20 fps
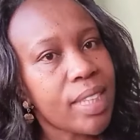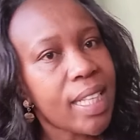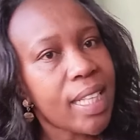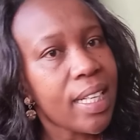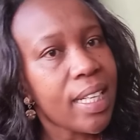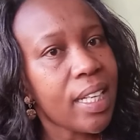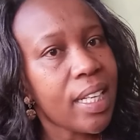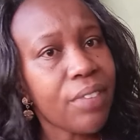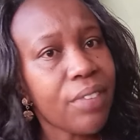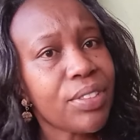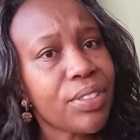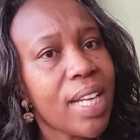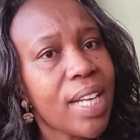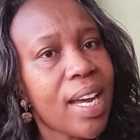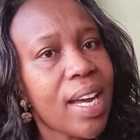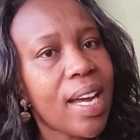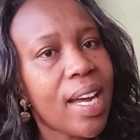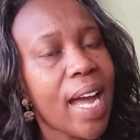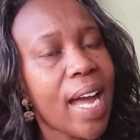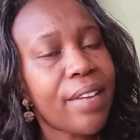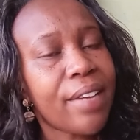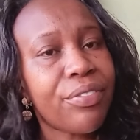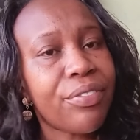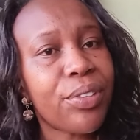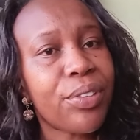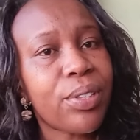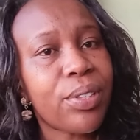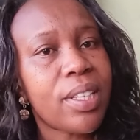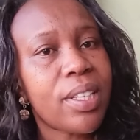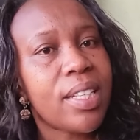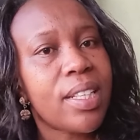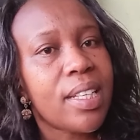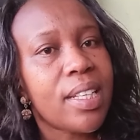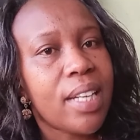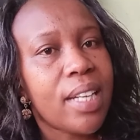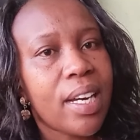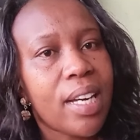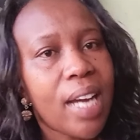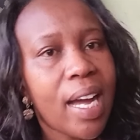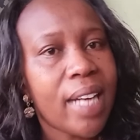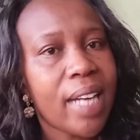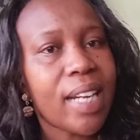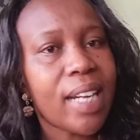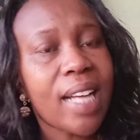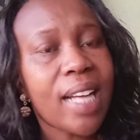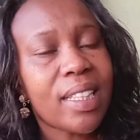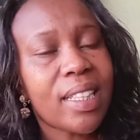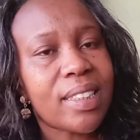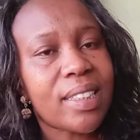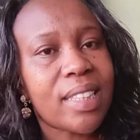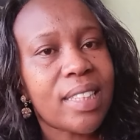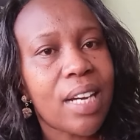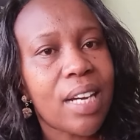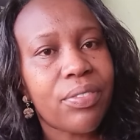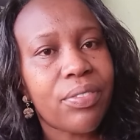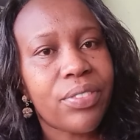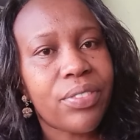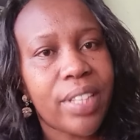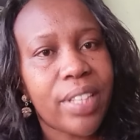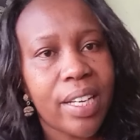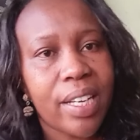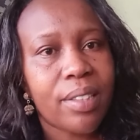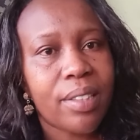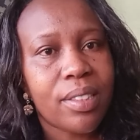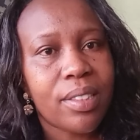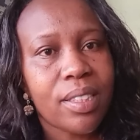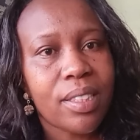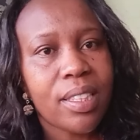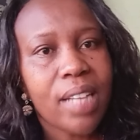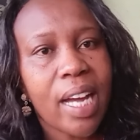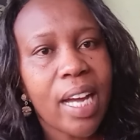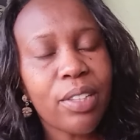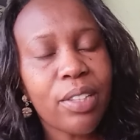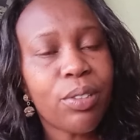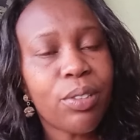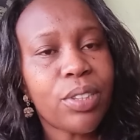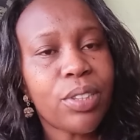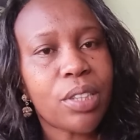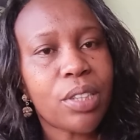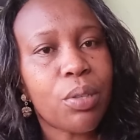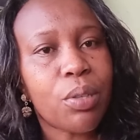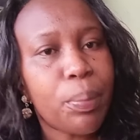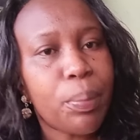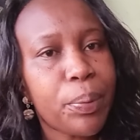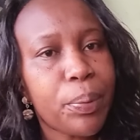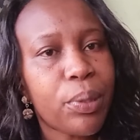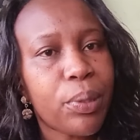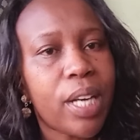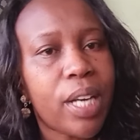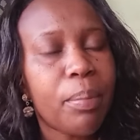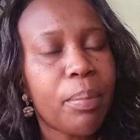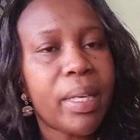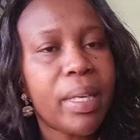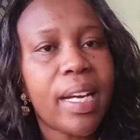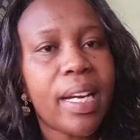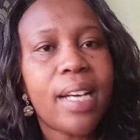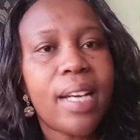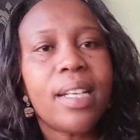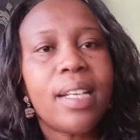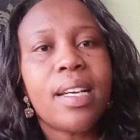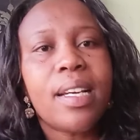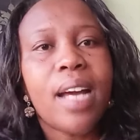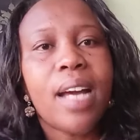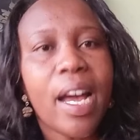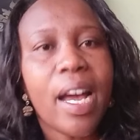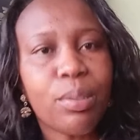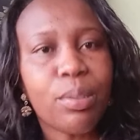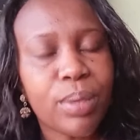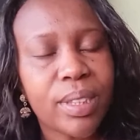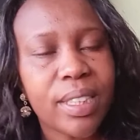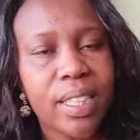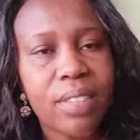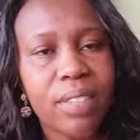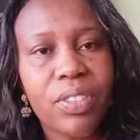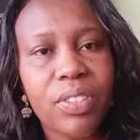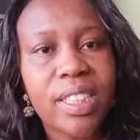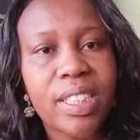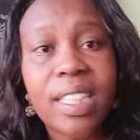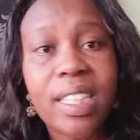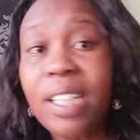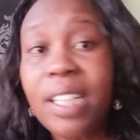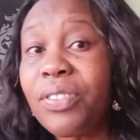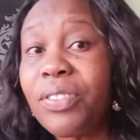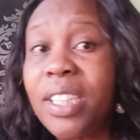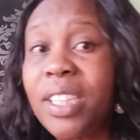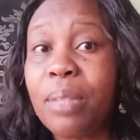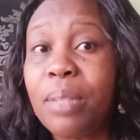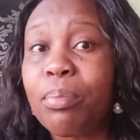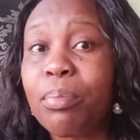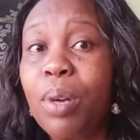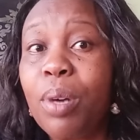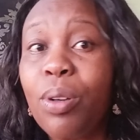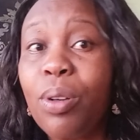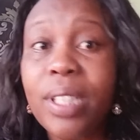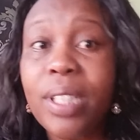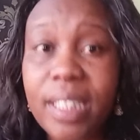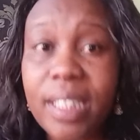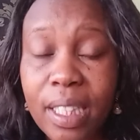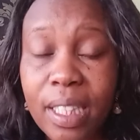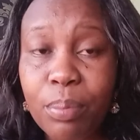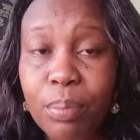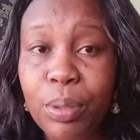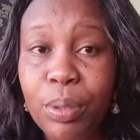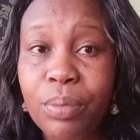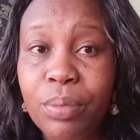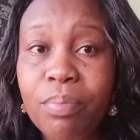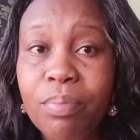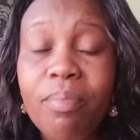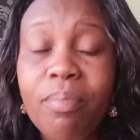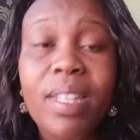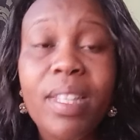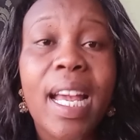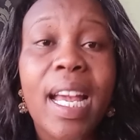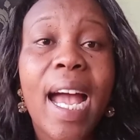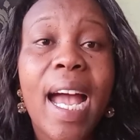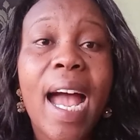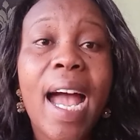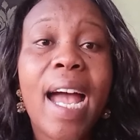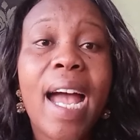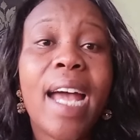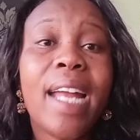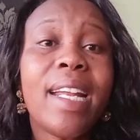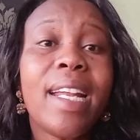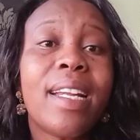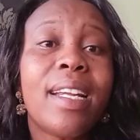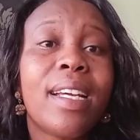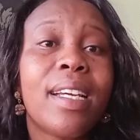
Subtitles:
left her iPhone and other stuff there. I don't know, the GoPro camera and whatever. She left them on the table. And